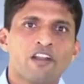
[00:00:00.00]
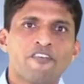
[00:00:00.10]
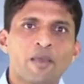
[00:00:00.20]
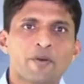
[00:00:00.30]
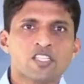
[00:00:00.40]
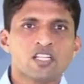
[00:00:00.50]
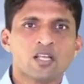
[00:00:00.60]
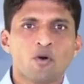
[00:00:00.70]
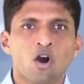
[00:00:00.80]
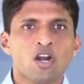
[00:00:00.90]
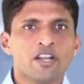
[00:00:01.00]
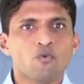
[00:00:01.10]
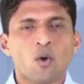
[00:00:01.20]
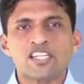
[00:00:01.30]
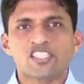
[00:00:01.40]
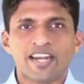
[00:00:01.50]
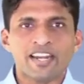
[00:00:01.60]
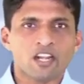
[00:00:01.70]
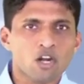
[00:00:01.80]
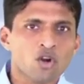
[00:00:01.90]
and if I present them all in one
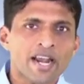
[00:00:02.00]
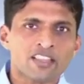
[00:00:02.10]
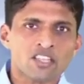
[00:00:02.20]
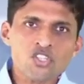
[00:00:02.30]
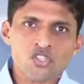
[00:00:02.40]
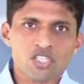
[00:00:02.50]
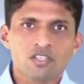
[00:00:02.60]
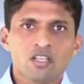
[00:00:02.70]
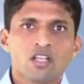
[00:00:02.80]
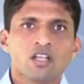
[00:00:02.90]
screen, it will look like this.